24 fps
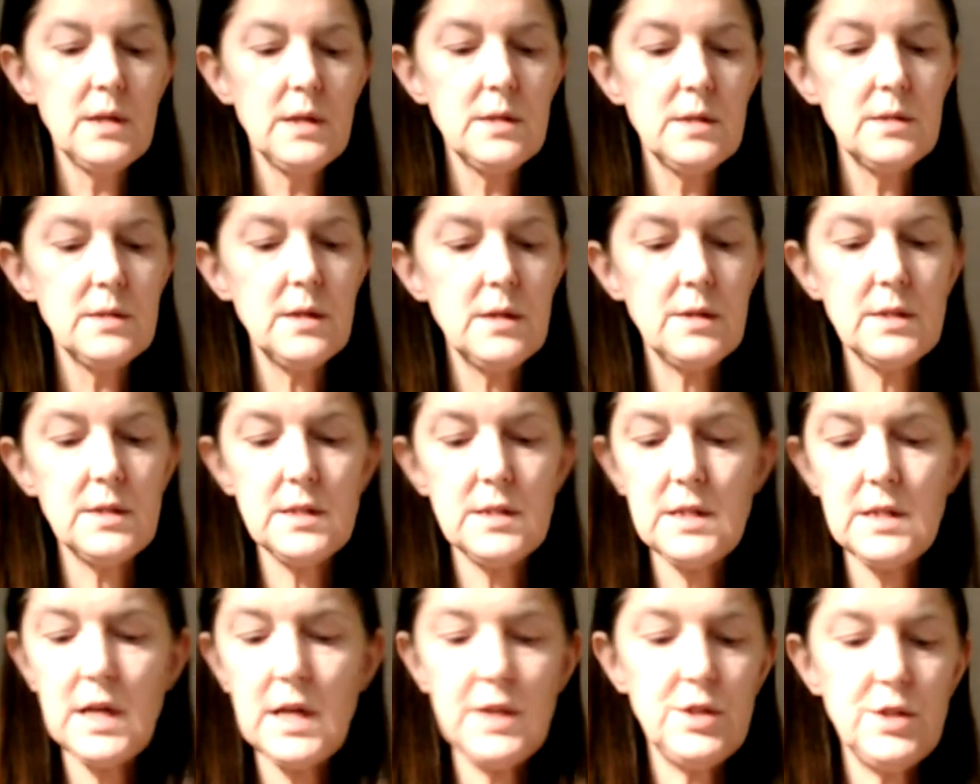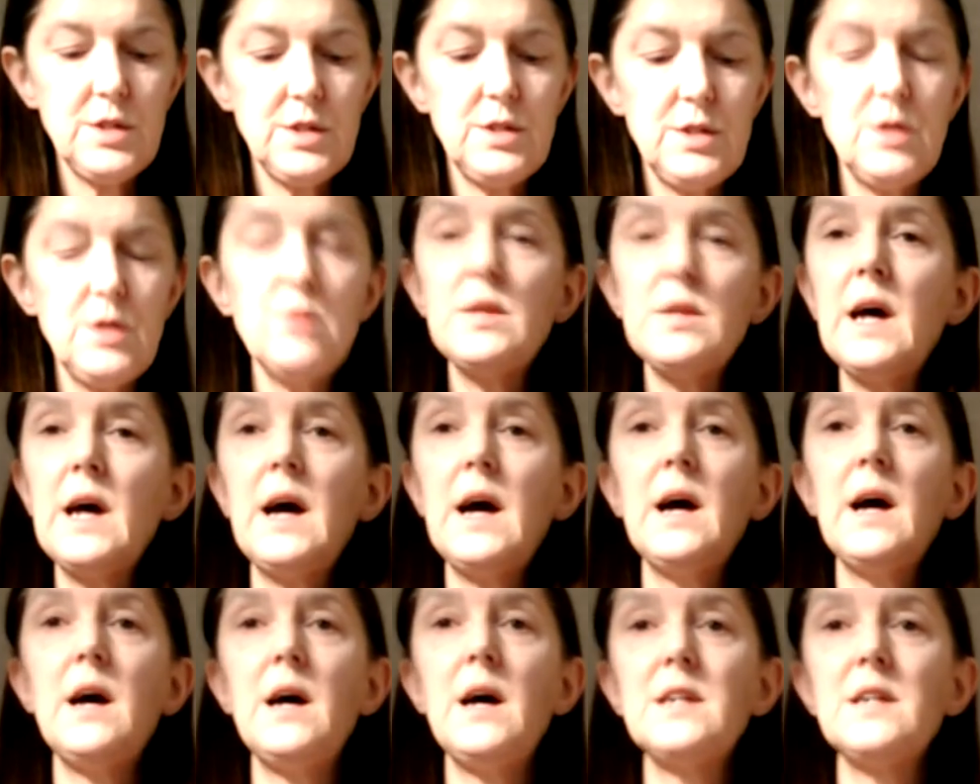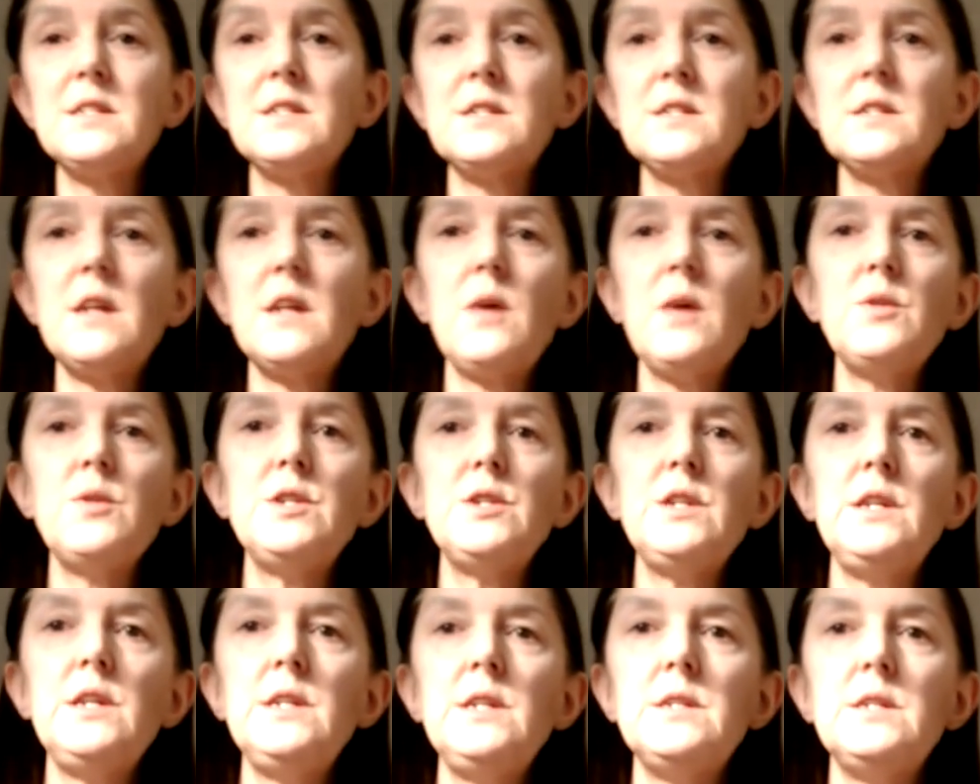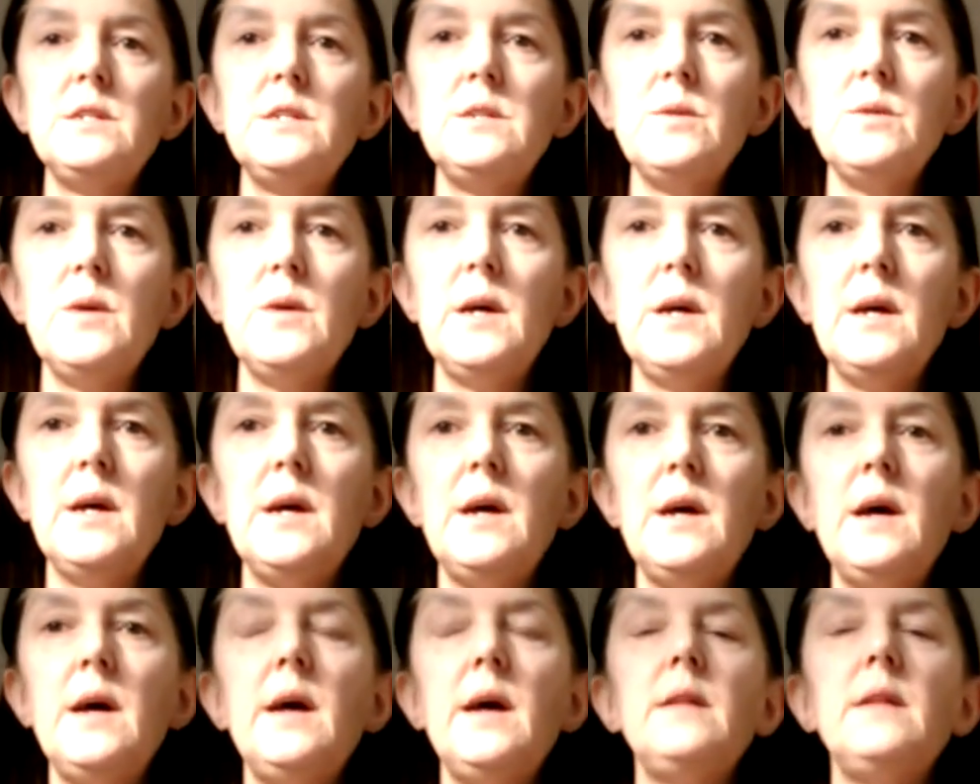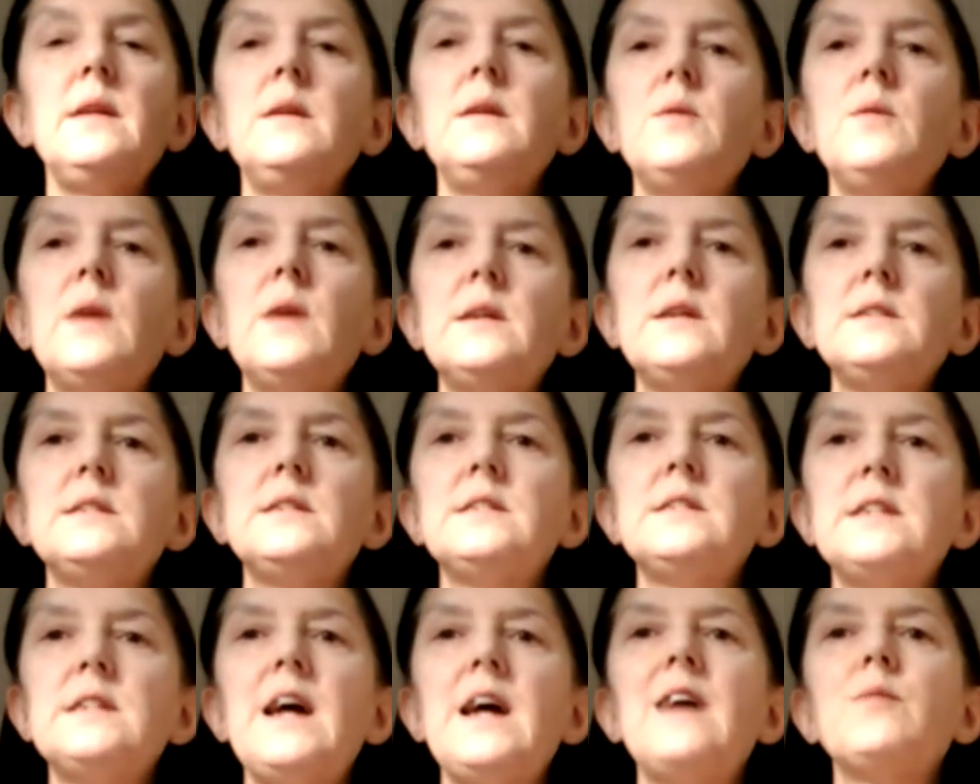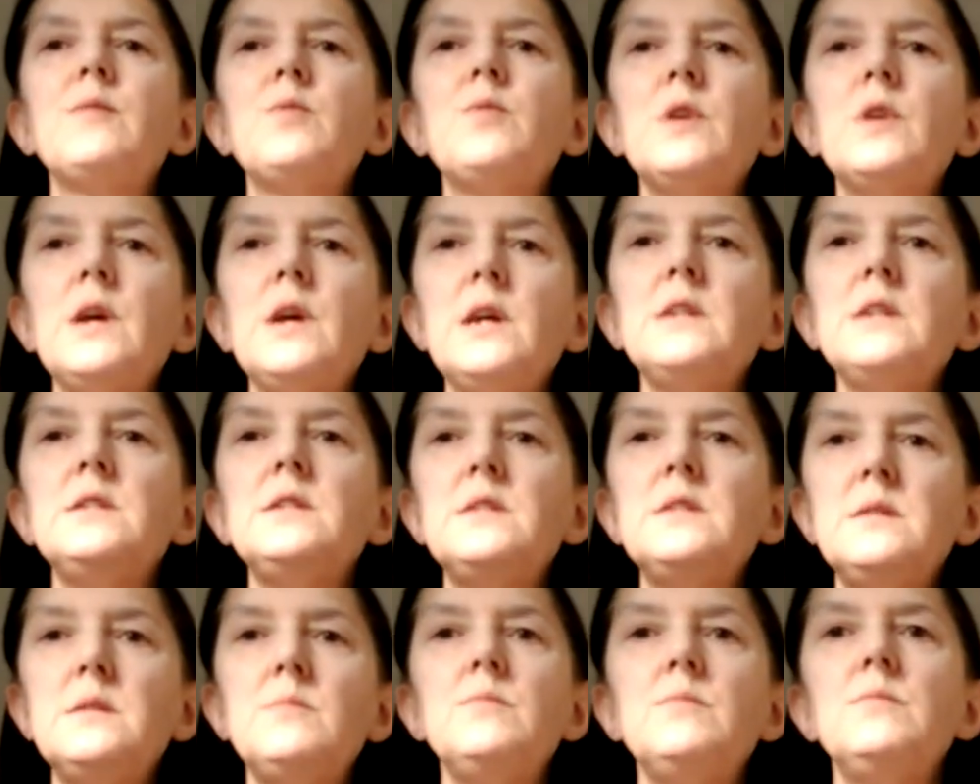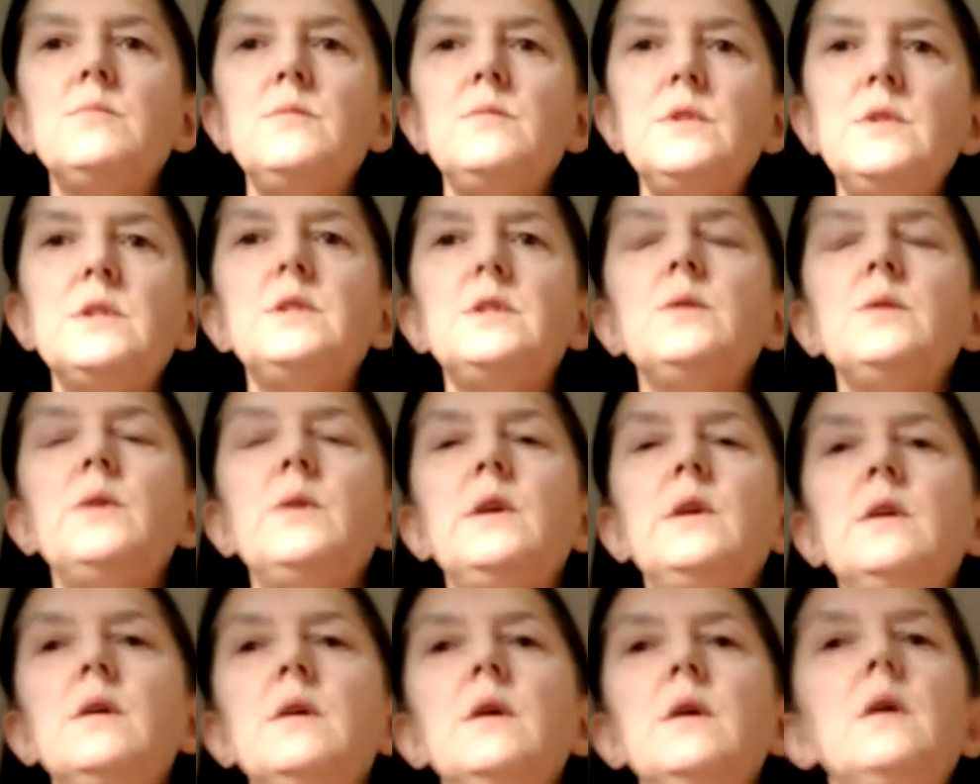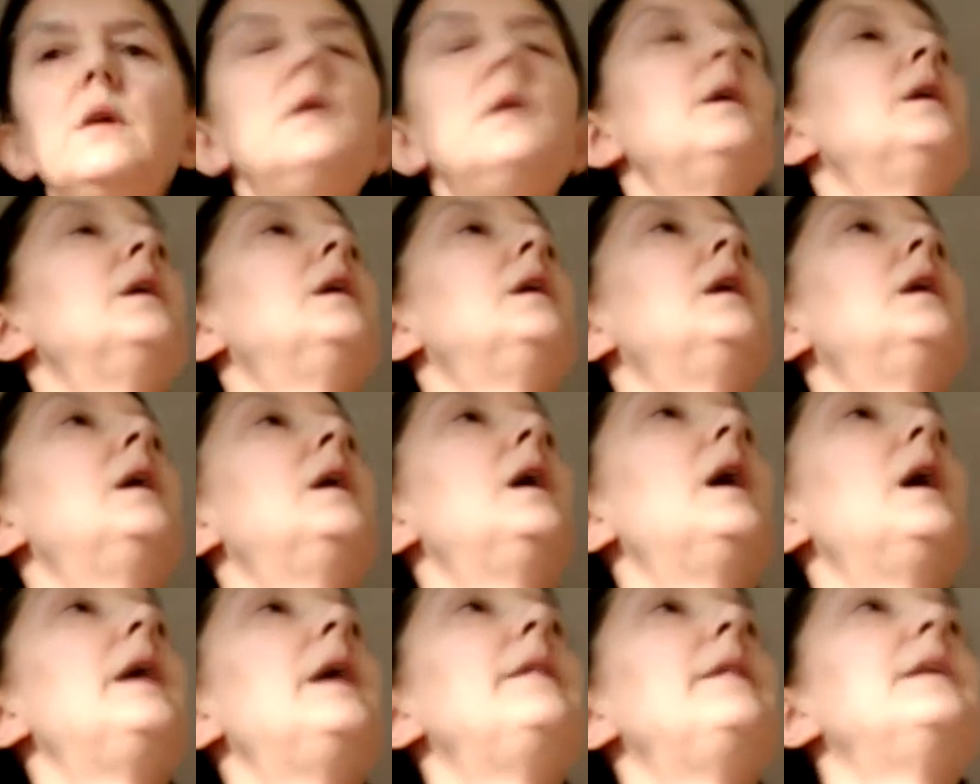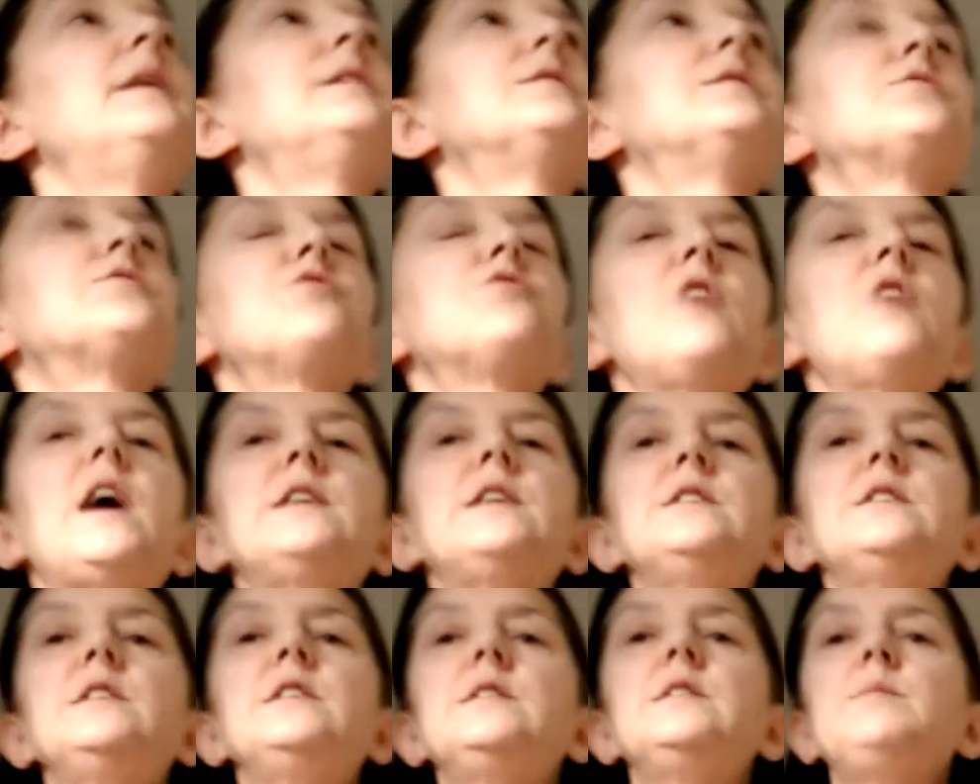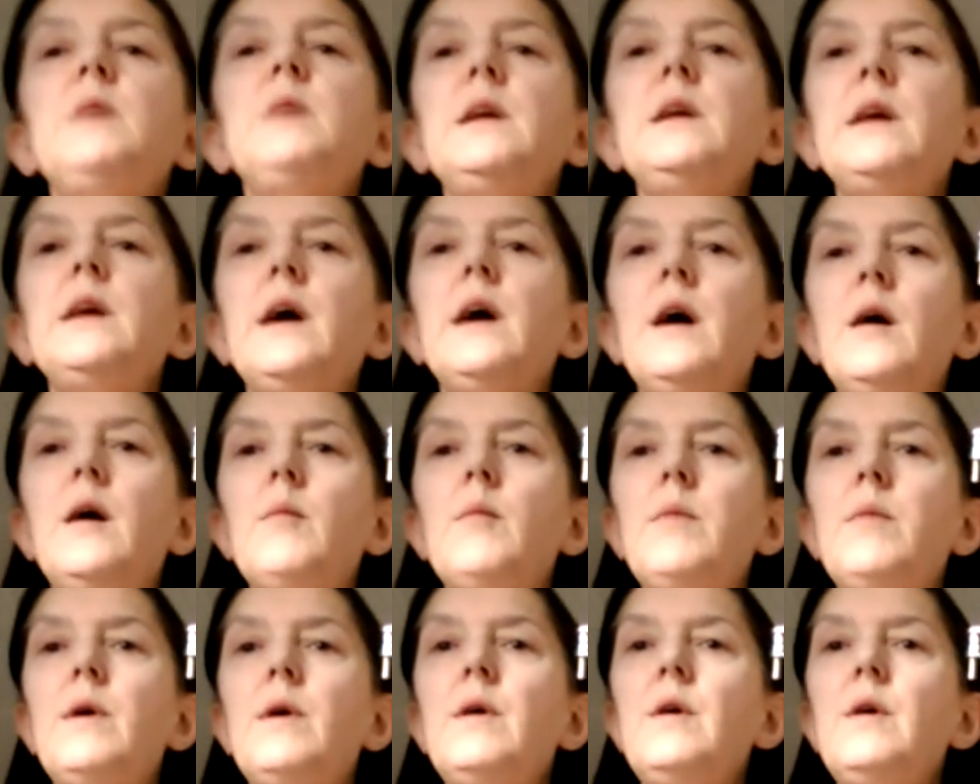So as I say, just do that as slow as you need to do it, and then you'll understand what it is you're doing, and then just gradually speed it up.